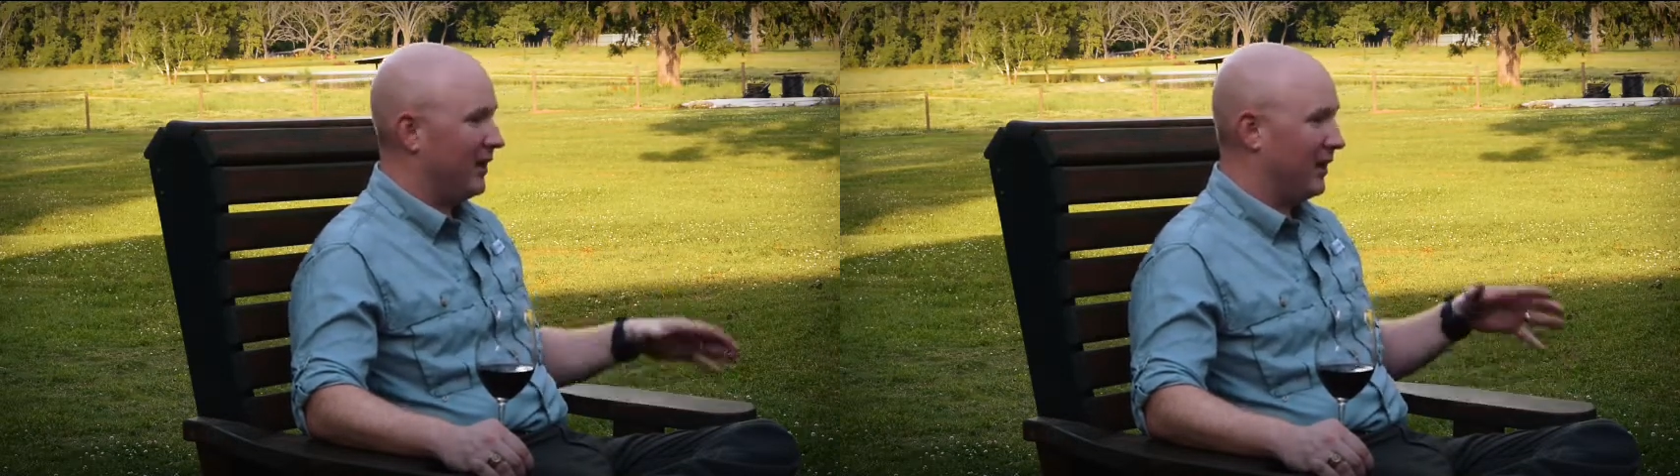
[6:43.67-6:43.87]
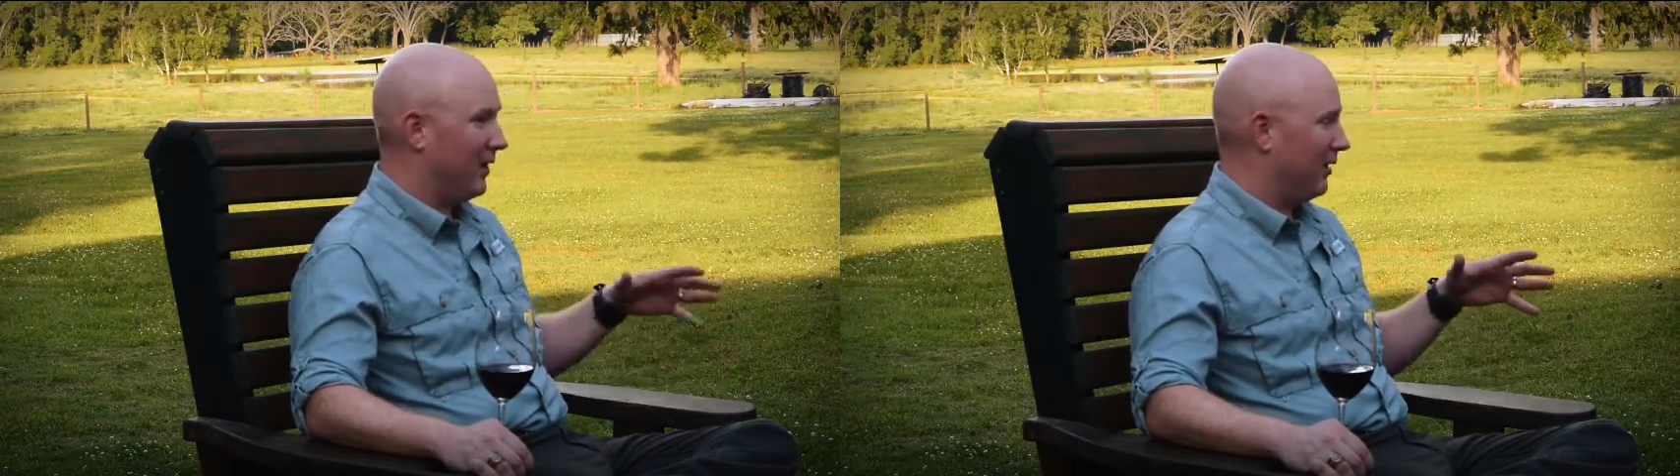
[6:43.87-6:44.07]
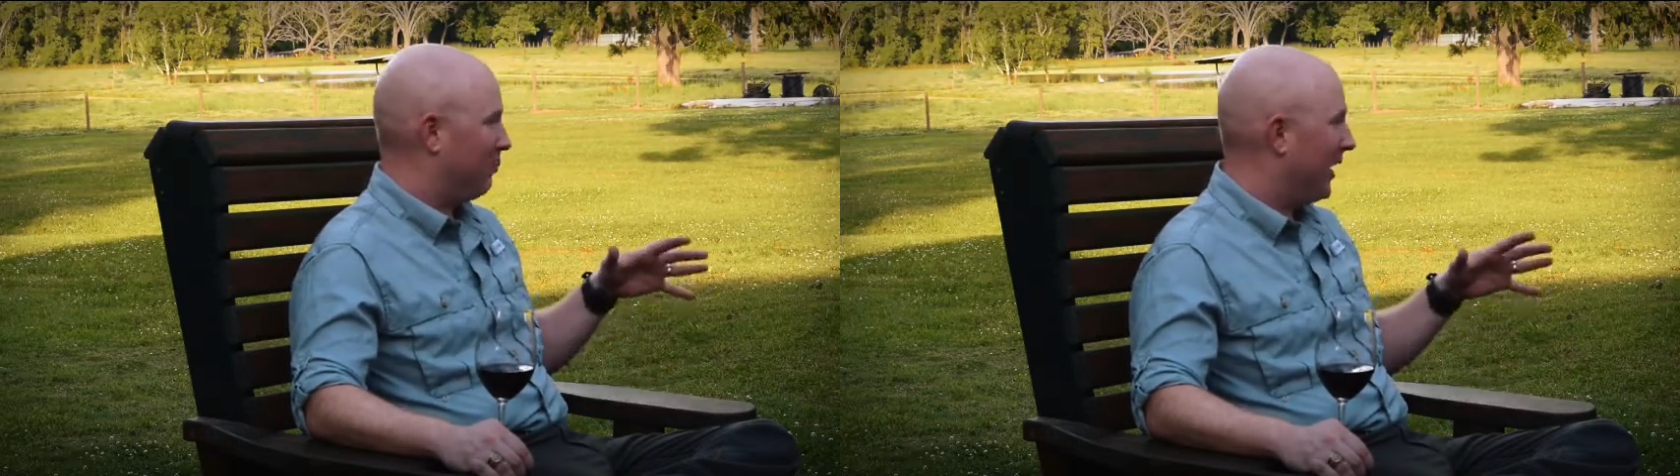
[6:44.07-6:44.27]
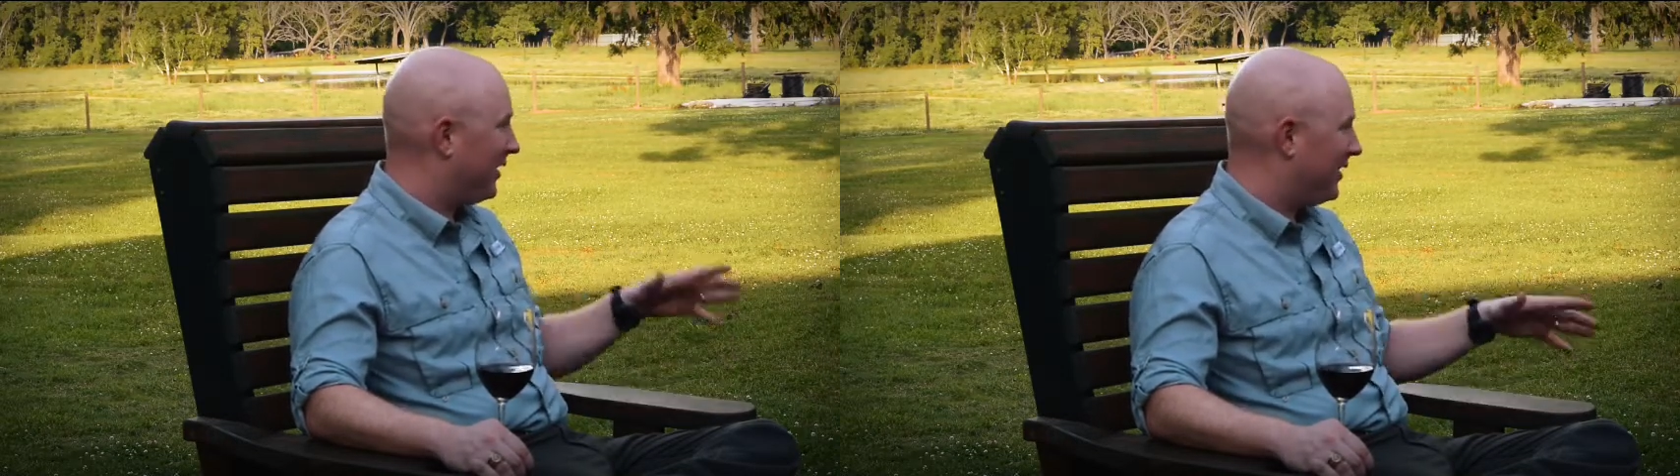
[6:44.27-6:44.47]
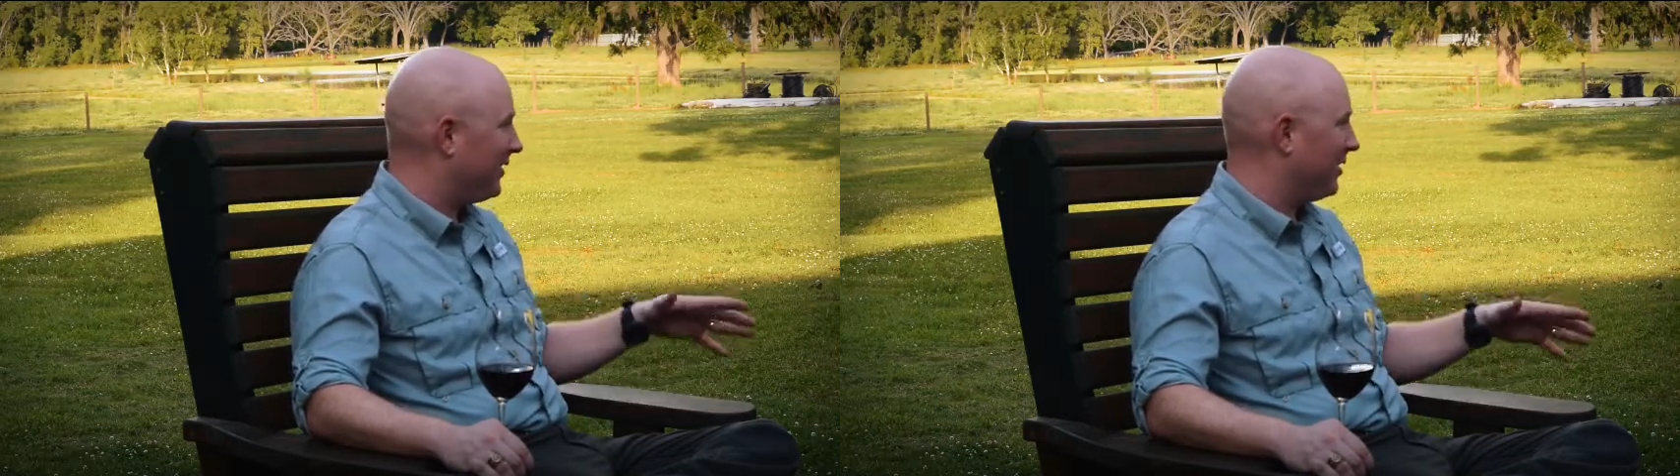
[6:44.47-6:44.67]
and pay
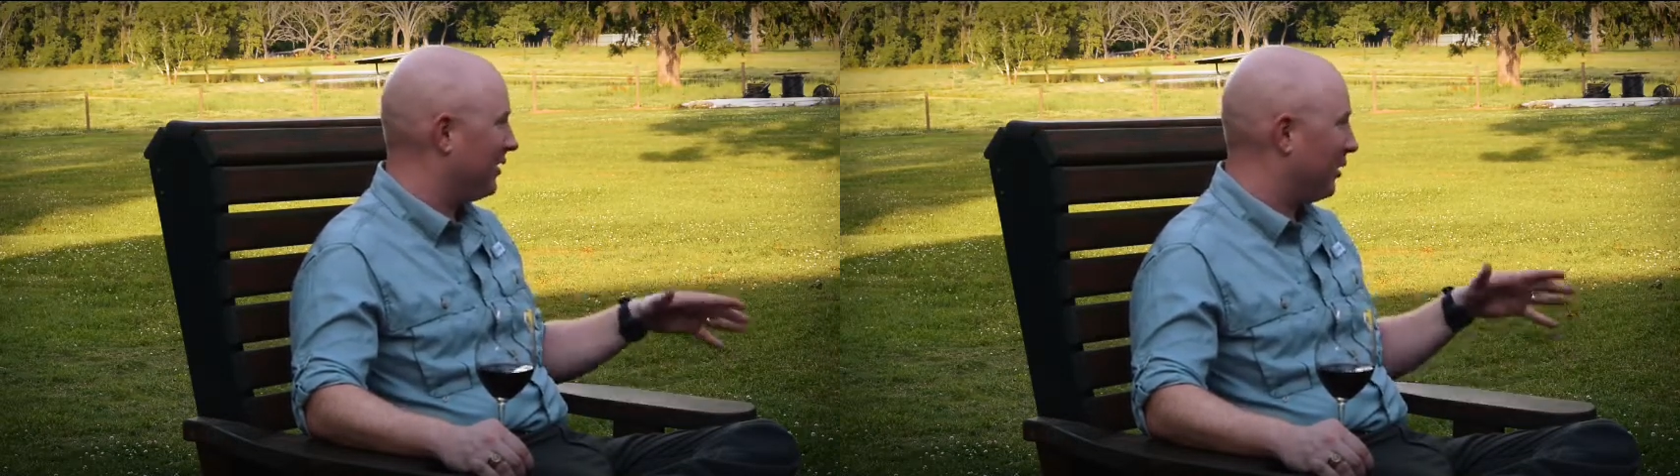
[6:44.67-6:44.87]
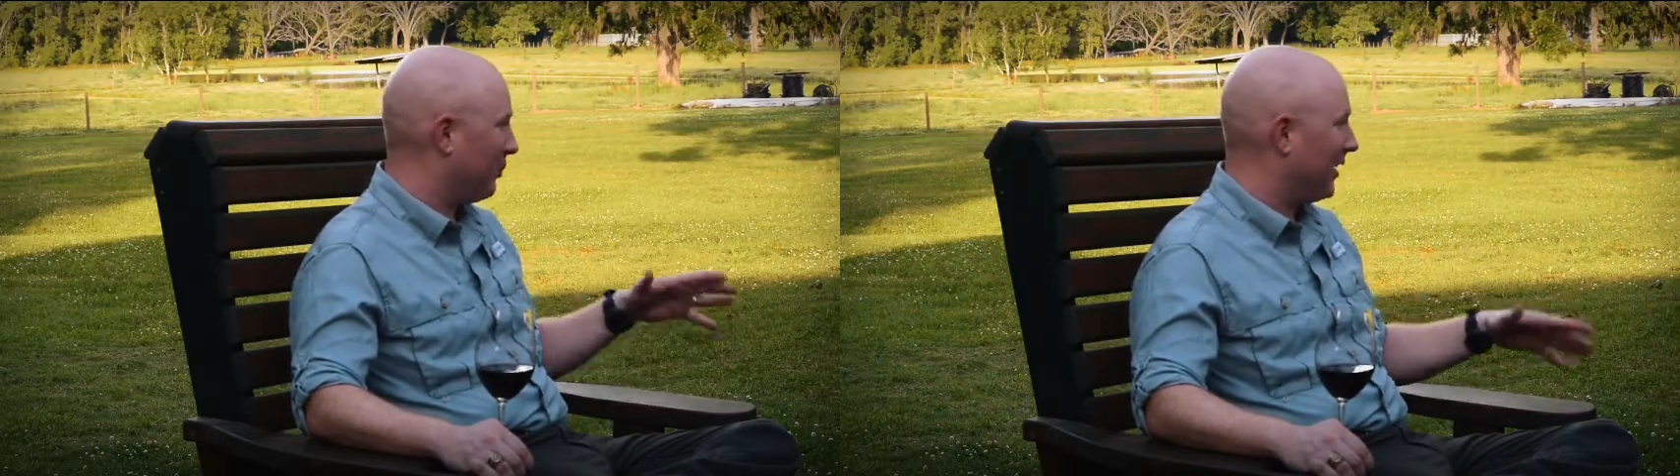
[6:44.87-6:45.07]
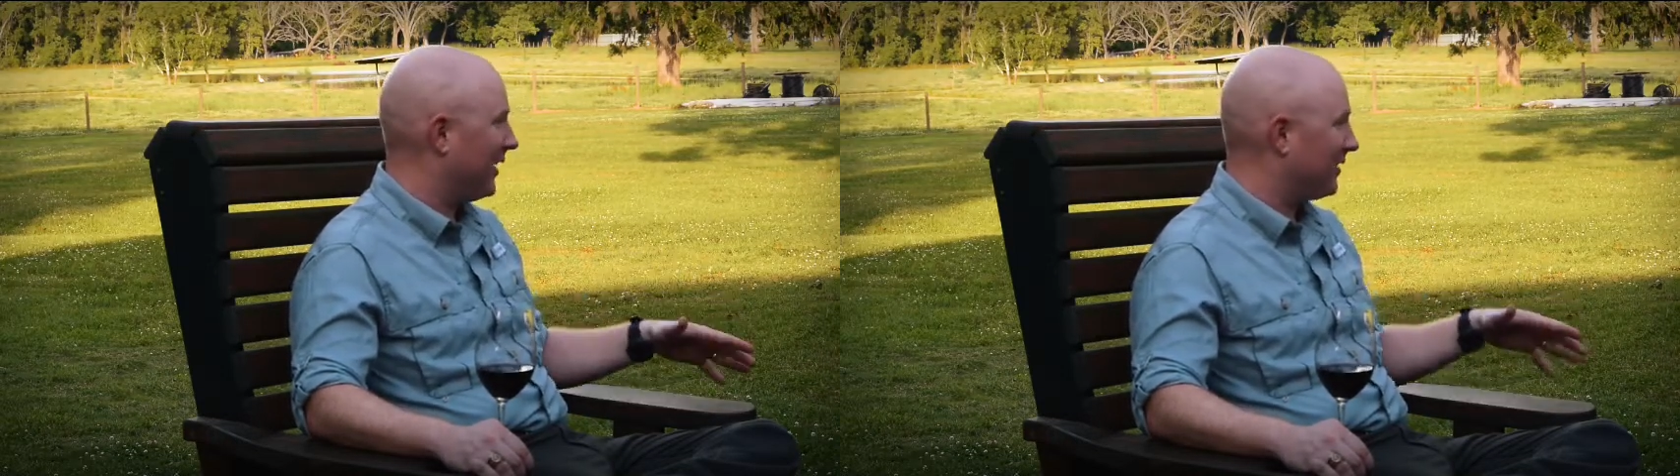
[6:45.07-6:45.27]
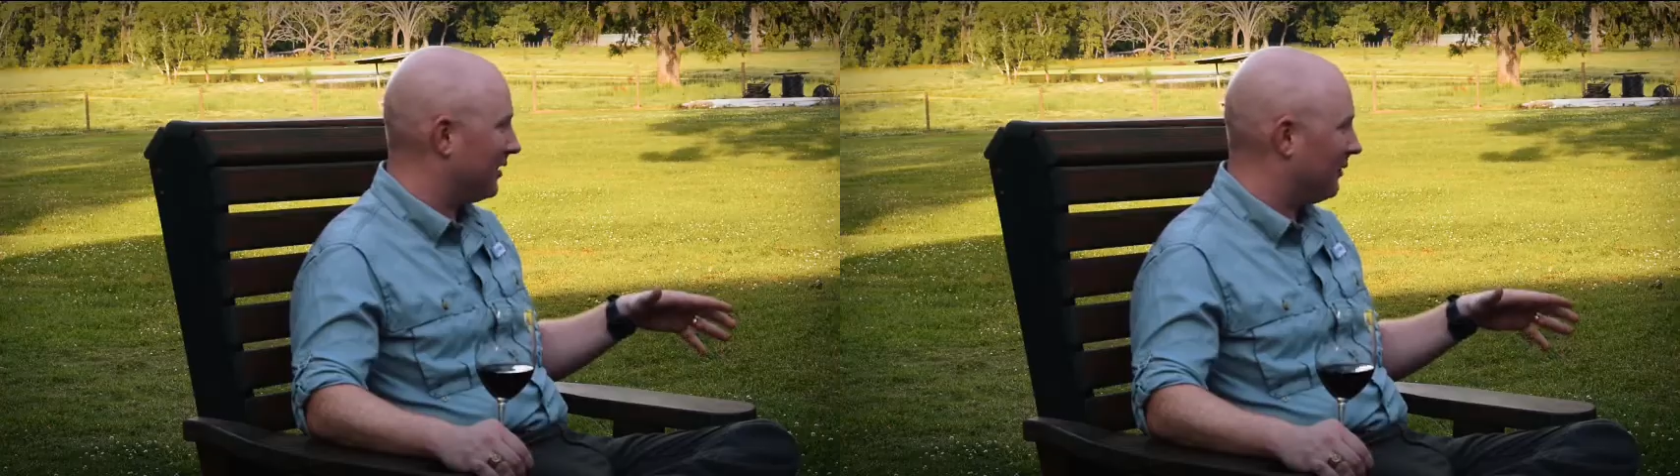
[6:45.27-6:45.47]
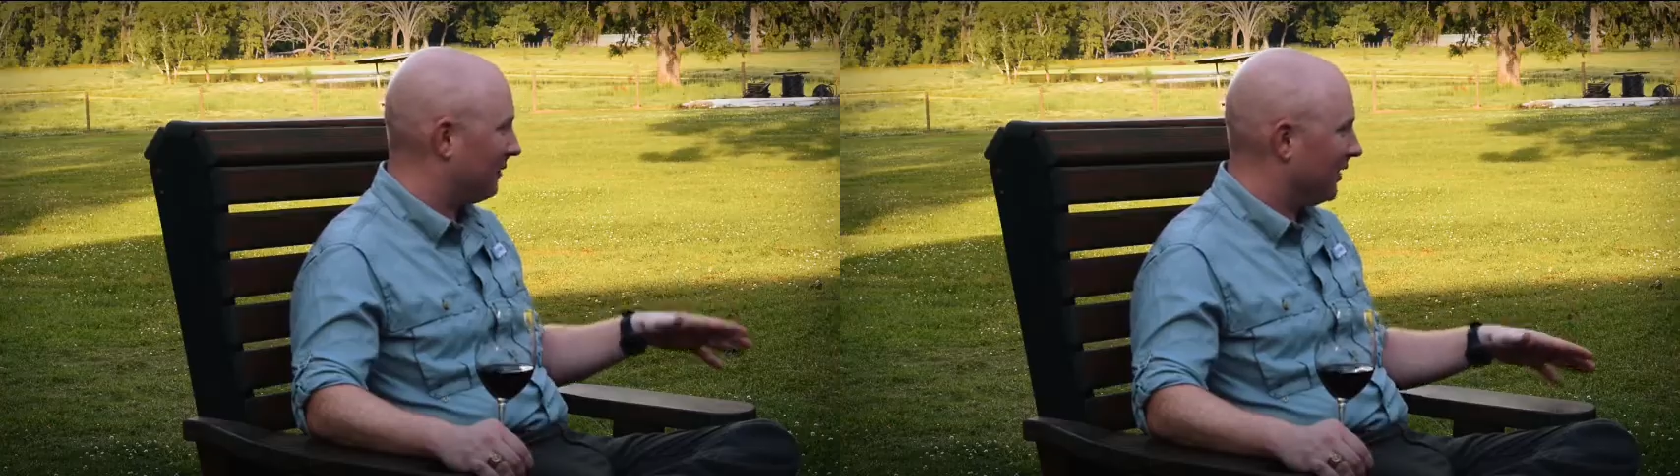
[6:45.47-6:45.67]
attention to your plants
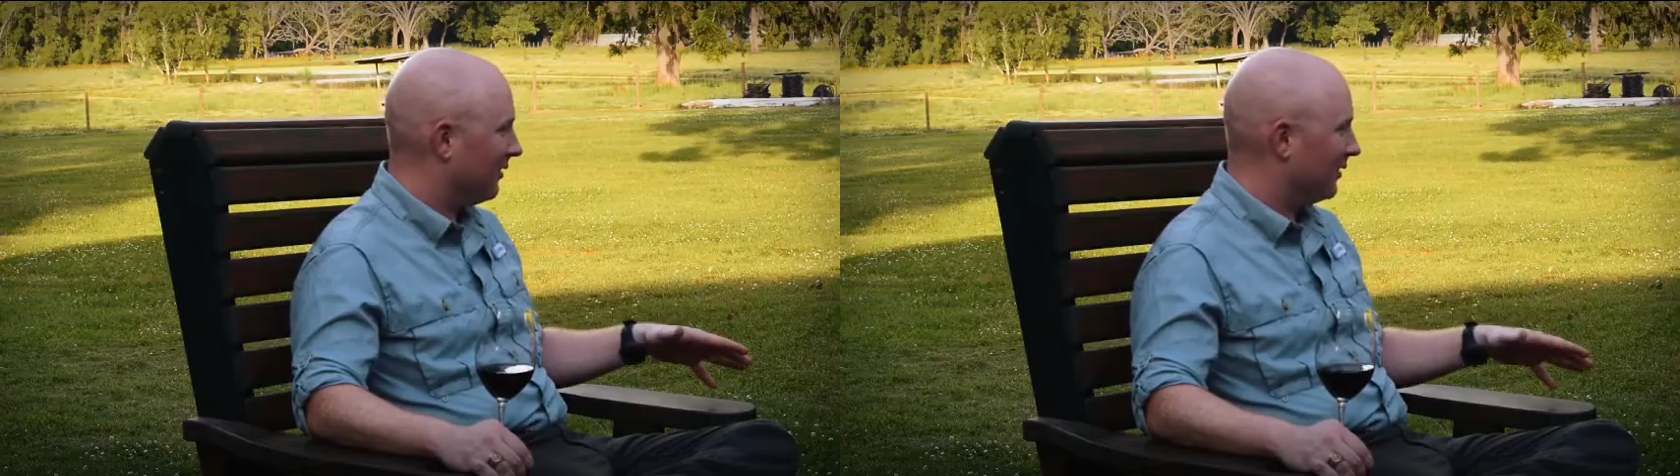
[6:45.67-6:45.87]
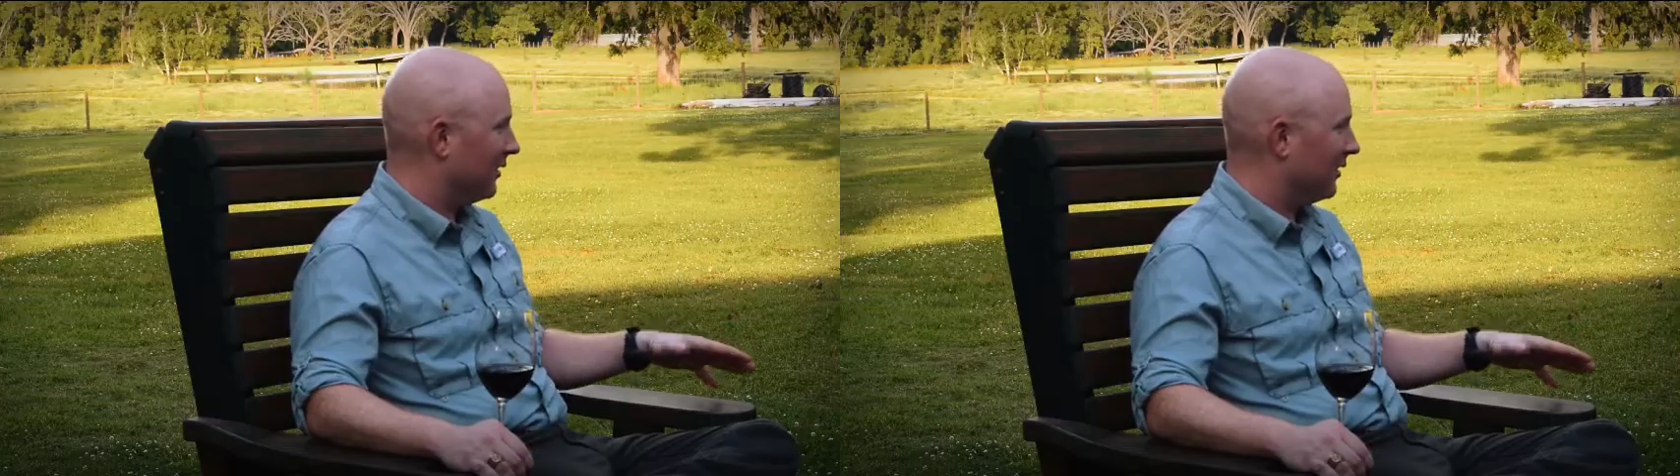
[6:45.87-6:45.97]
in the field.